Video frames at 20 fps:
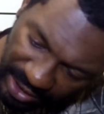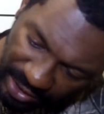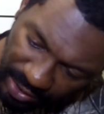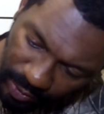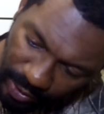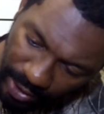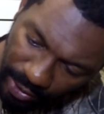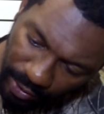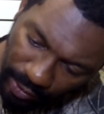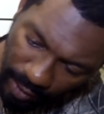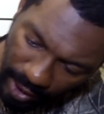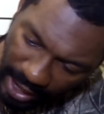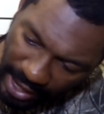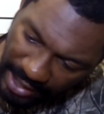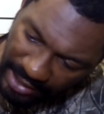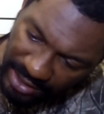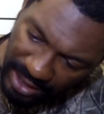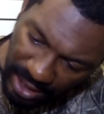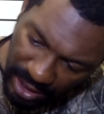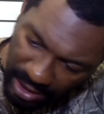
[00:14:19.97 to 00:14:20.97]
this around
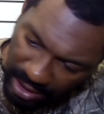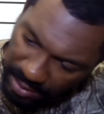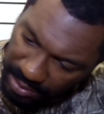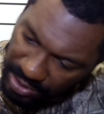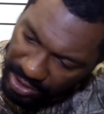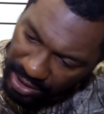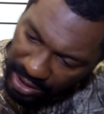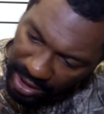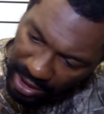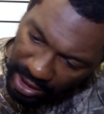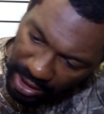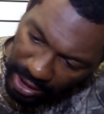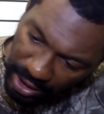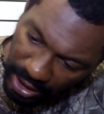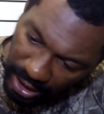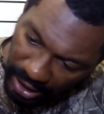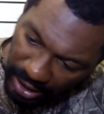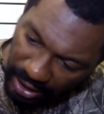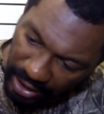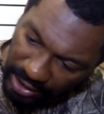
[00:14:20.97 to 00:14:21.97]
grass, humps,
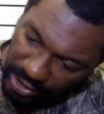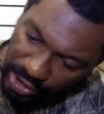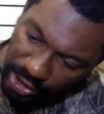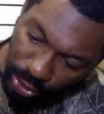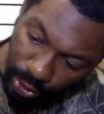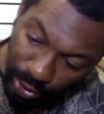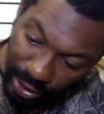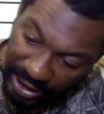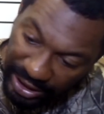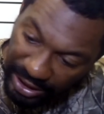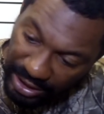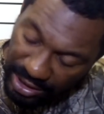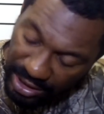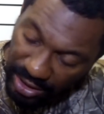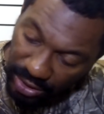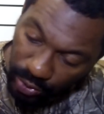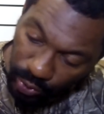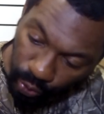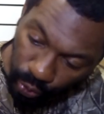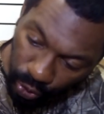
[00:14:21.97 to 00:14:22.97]

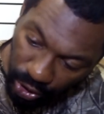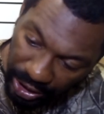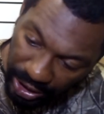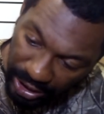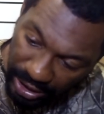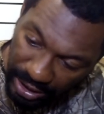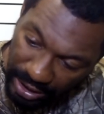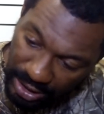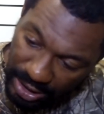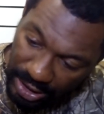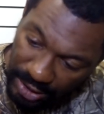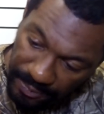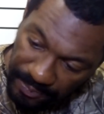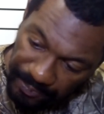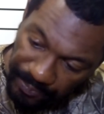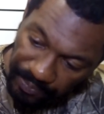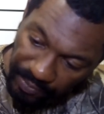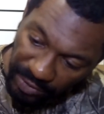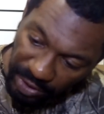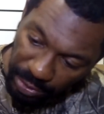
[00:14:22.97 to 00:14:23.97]
tules, reeds,
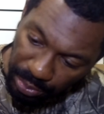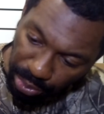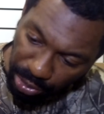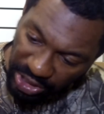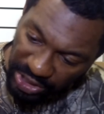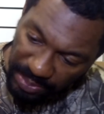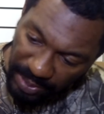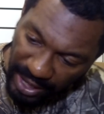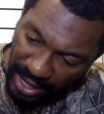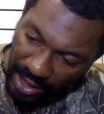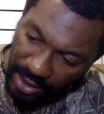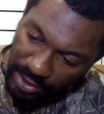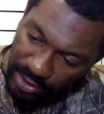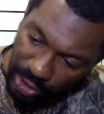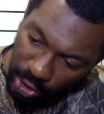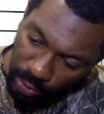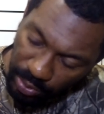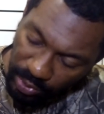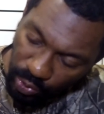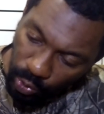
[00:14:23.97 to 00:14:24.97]
brush piles,
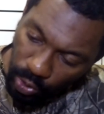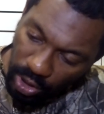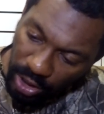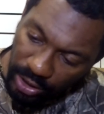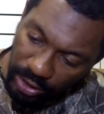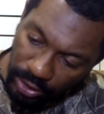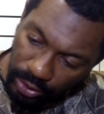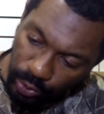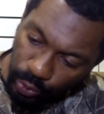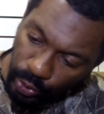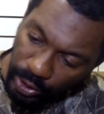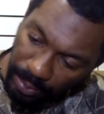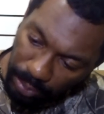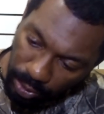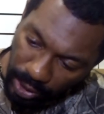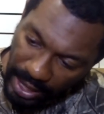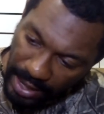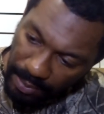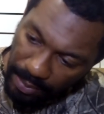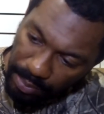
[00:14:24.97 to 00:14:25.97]
open water,
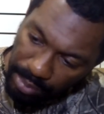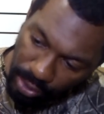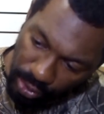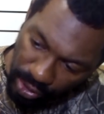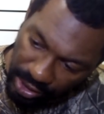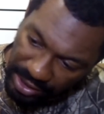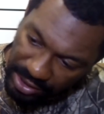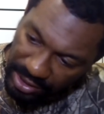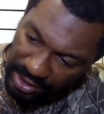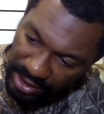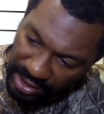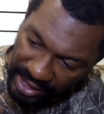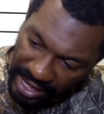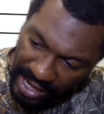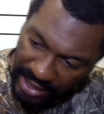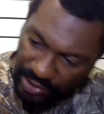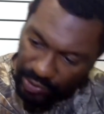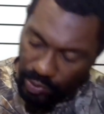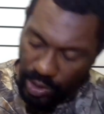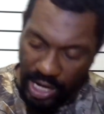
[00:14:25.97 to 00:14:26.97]
riprap, points,
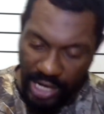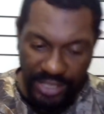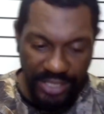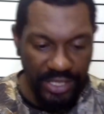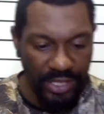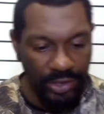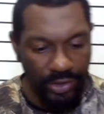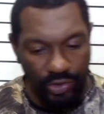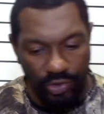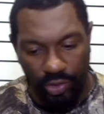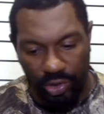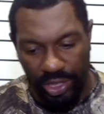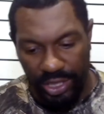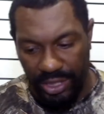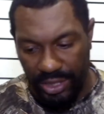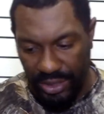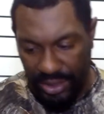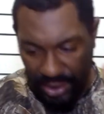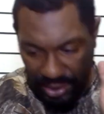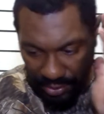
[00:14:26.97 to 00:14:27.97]
docks, rocks, and
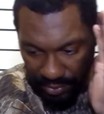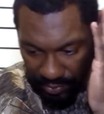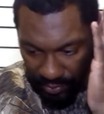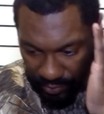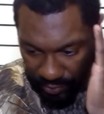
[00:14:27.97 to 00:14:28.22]
trees.